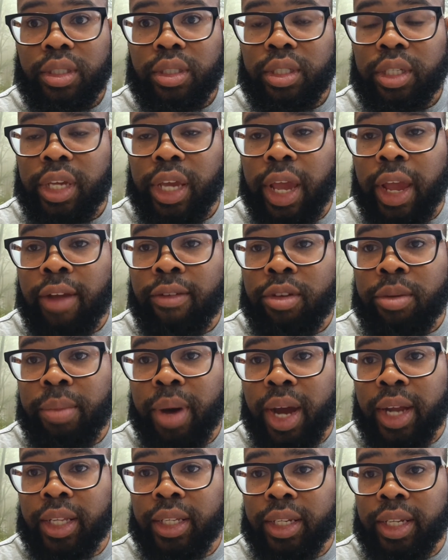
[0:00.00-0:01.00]
Hey,
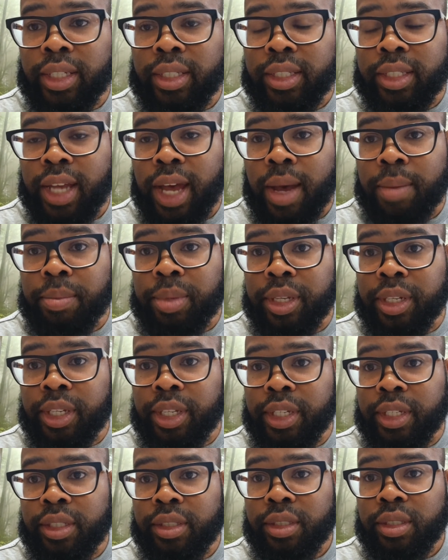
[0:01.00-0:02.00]
everybody that's tapping
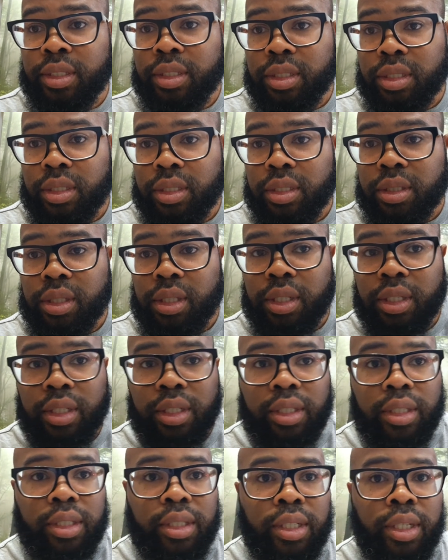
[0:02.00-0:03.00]
in.
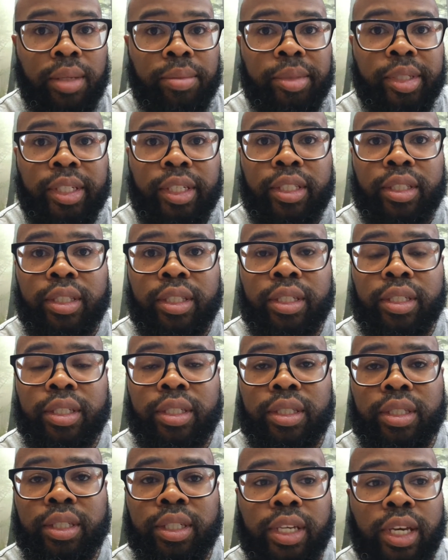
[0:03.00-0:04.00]
Let me get this
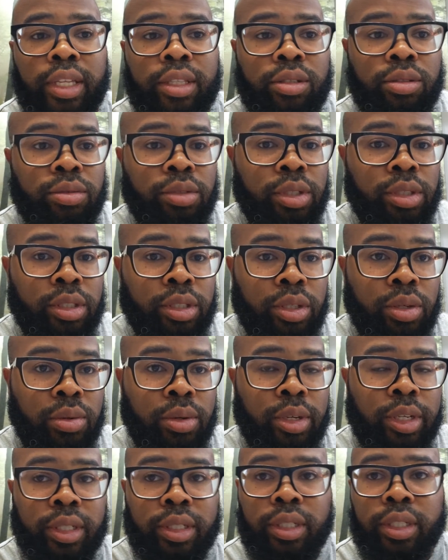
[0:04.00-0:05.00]
together really
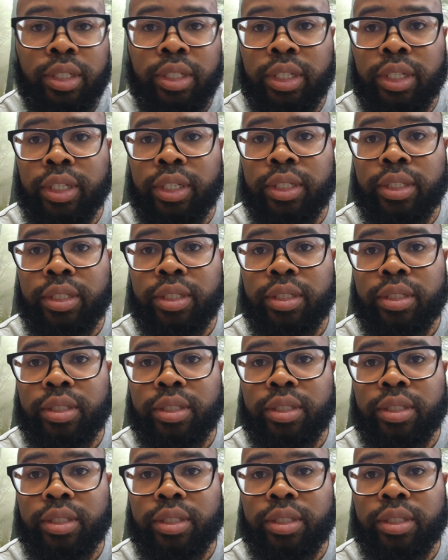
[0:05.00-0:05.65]
quickly.